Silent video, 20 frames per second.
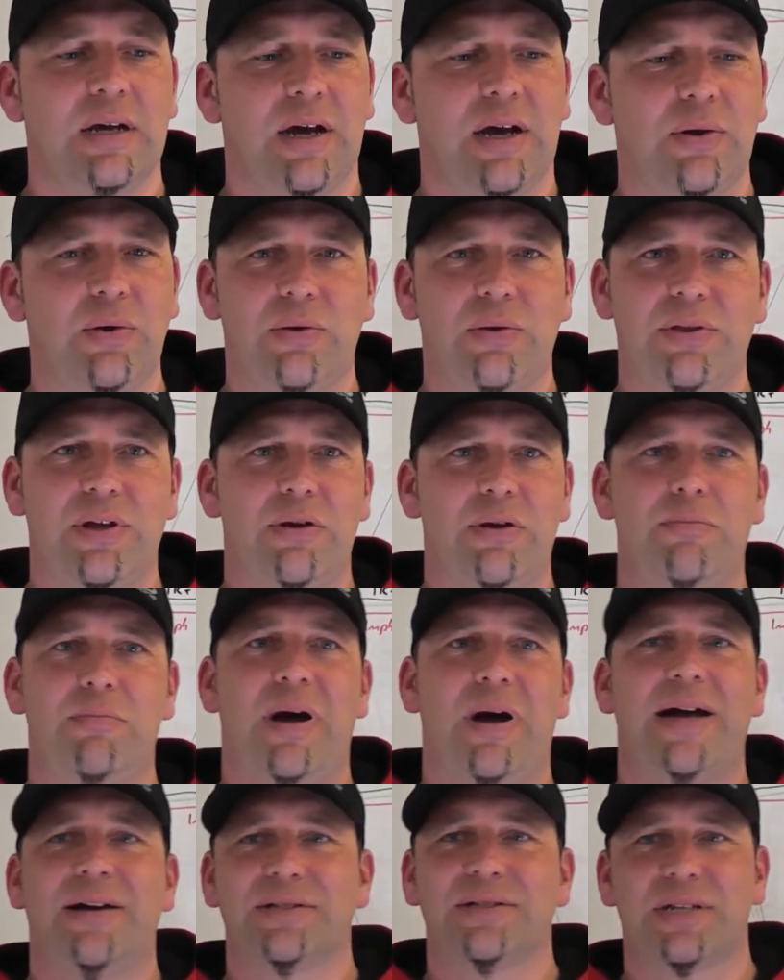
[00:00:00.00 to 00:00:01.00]
And although
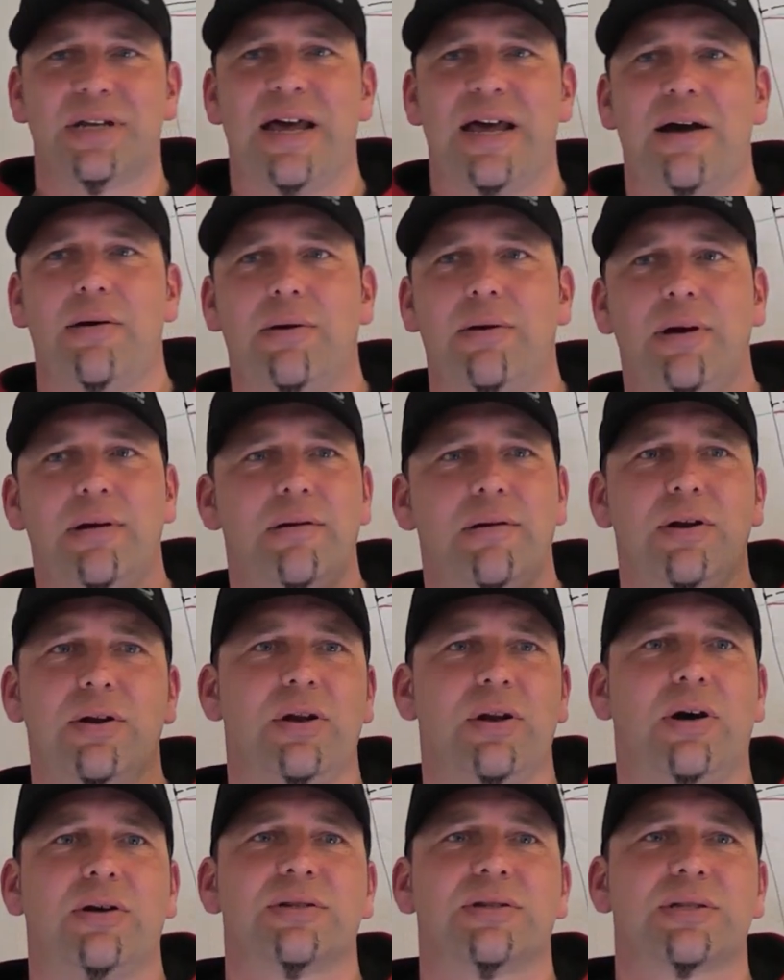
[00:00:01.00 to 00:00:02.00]
miles an hour
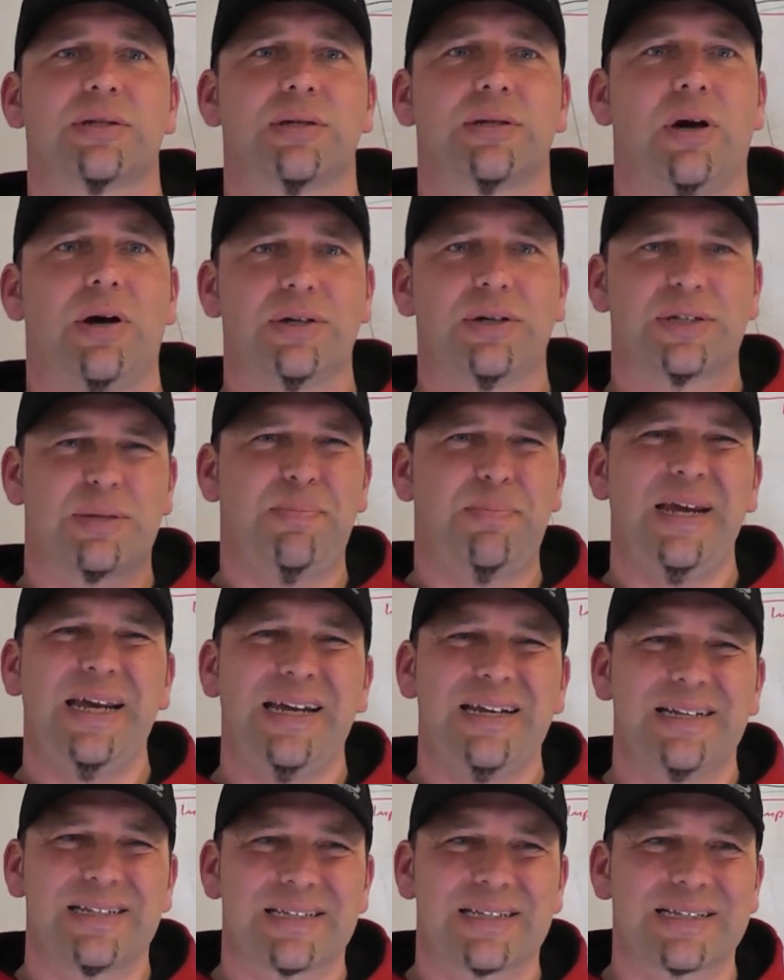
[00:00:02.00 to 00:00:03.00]
and knots are
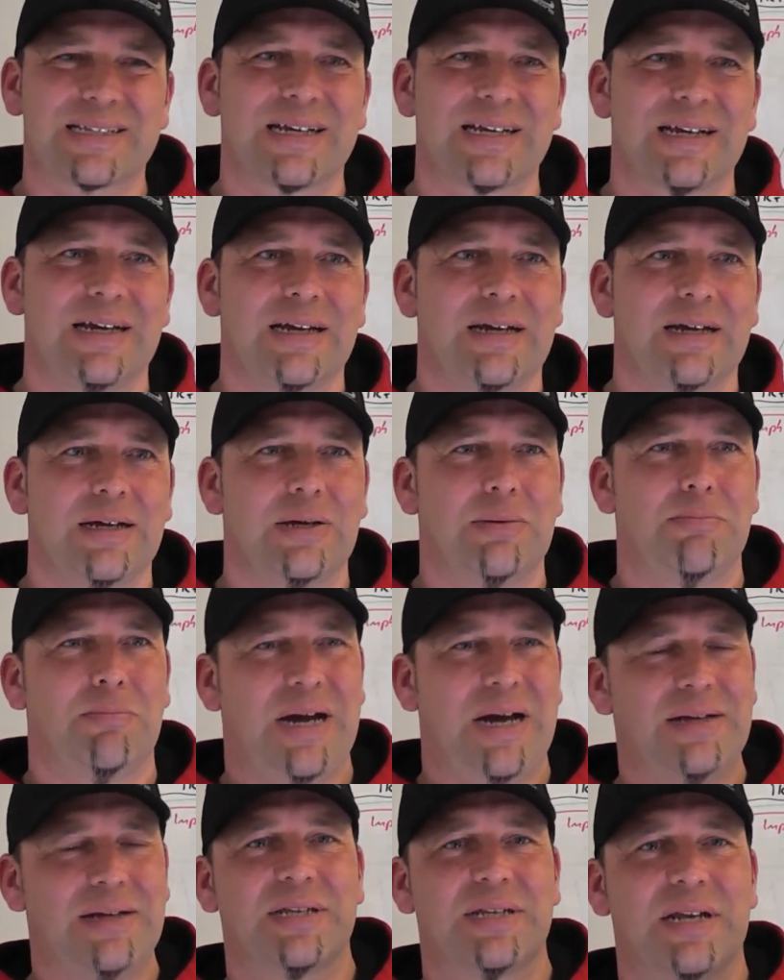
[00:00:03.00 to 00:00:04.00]
speeds,
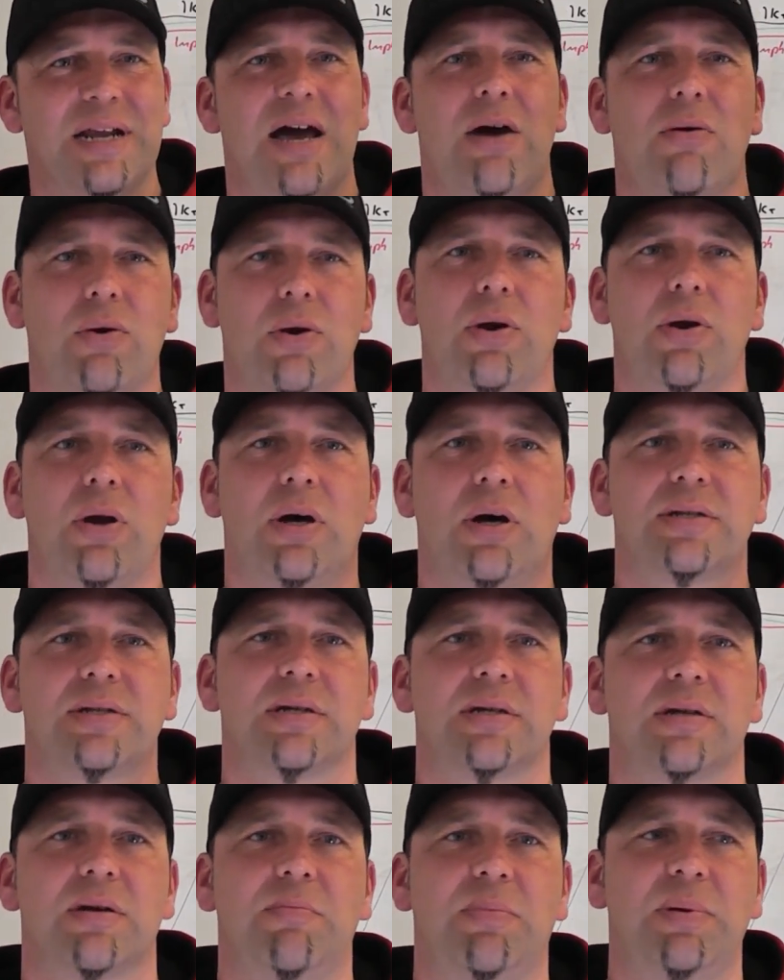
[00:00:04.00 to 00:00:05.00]
miles an hour and knots
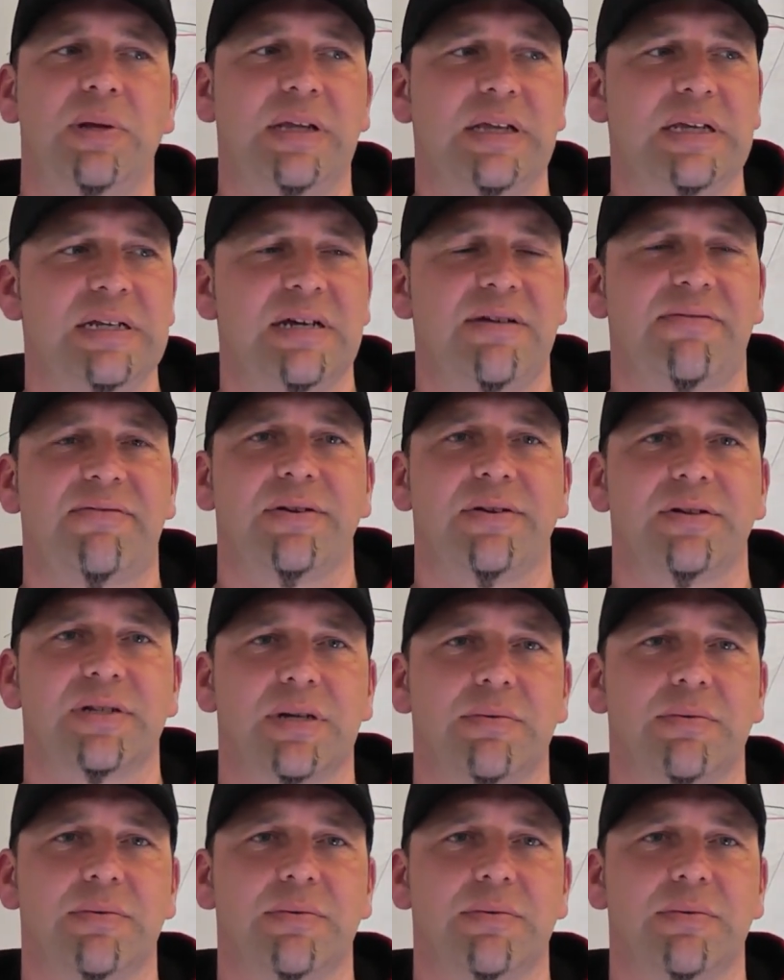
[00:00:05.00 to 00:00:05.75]
are completely different.